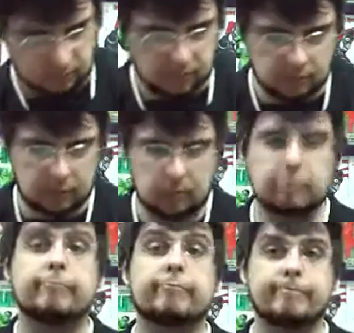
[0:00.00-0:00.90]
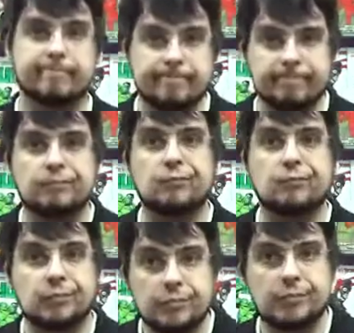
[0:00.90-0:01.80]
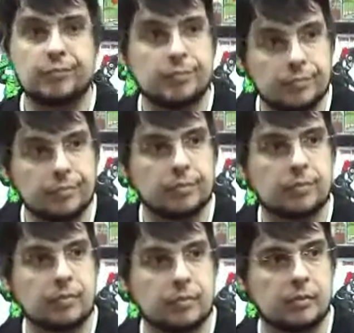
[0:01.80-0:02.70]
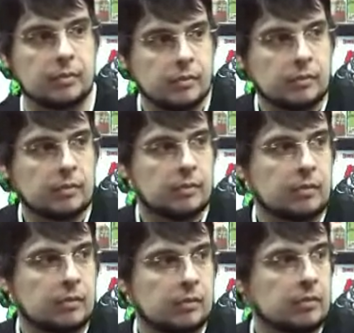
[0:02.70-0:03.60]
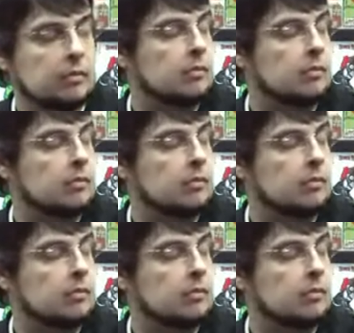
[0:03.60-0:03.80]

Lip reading: This person isn't speaking.